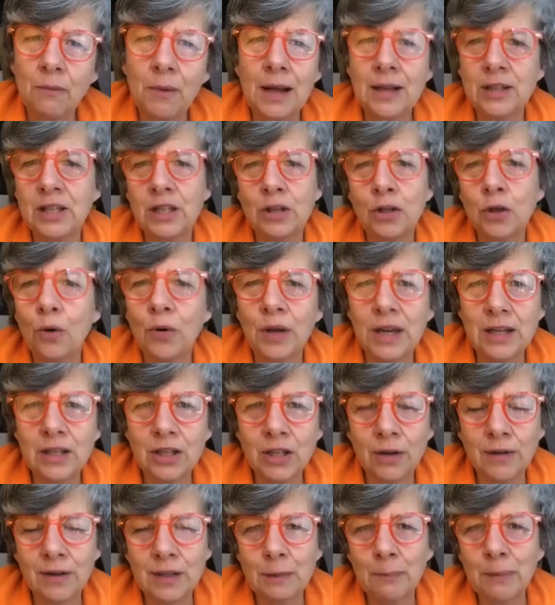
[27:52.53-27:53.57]
Actually, talking
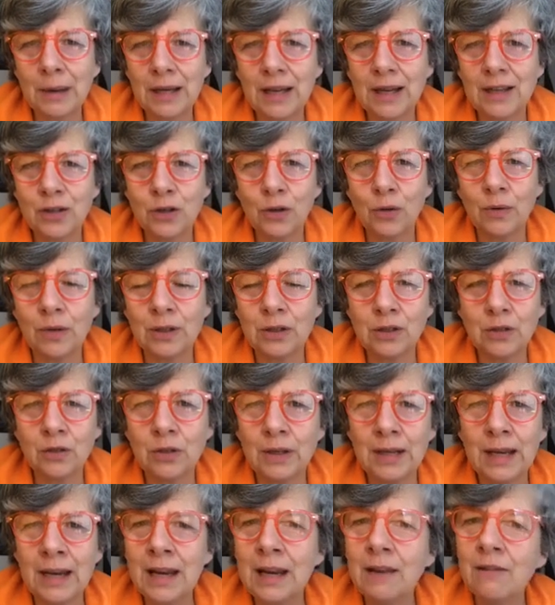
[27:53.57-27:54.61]
to her is a bit like
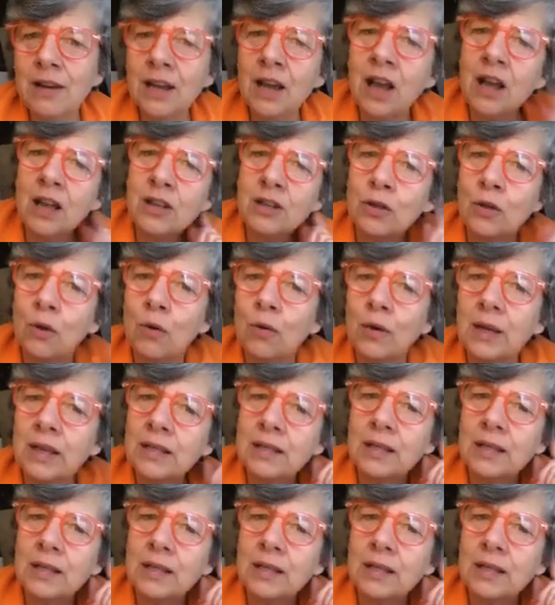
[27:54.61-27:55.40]
hearing her talk.